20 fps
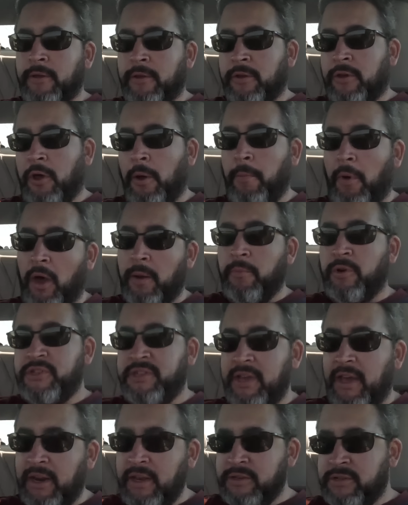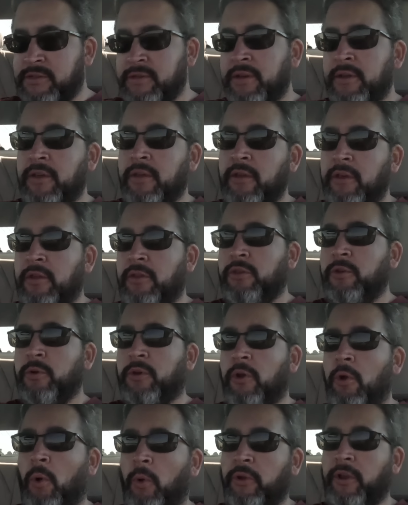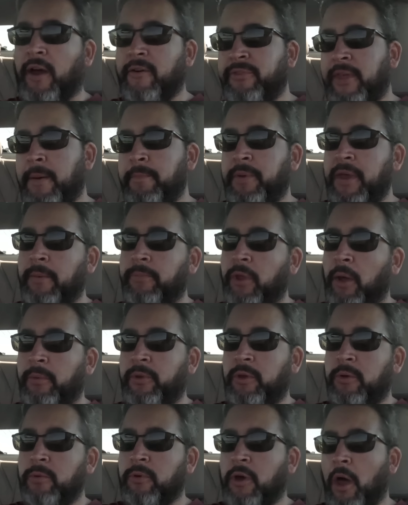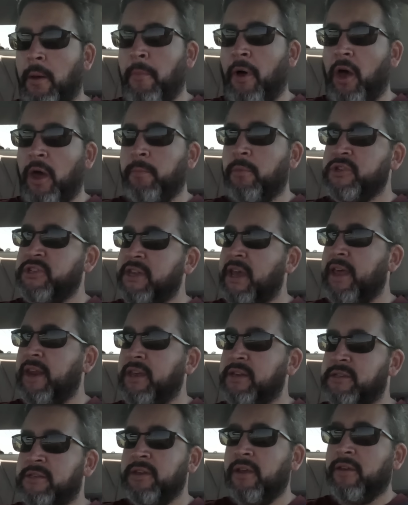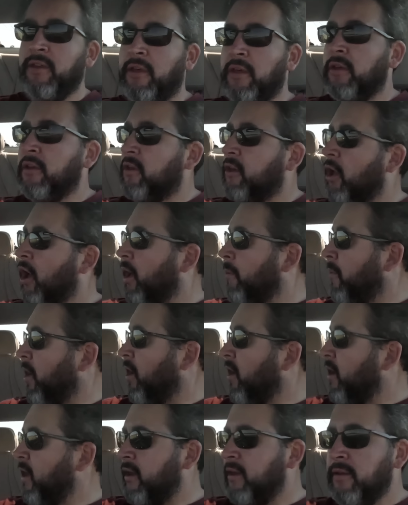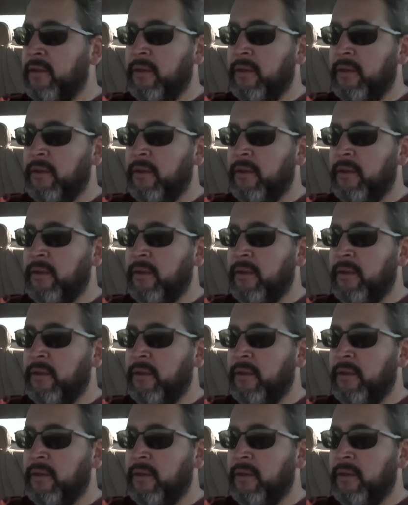Come on, Mercedes. You can hold off that BMW. Come on, Mercedes. Come on.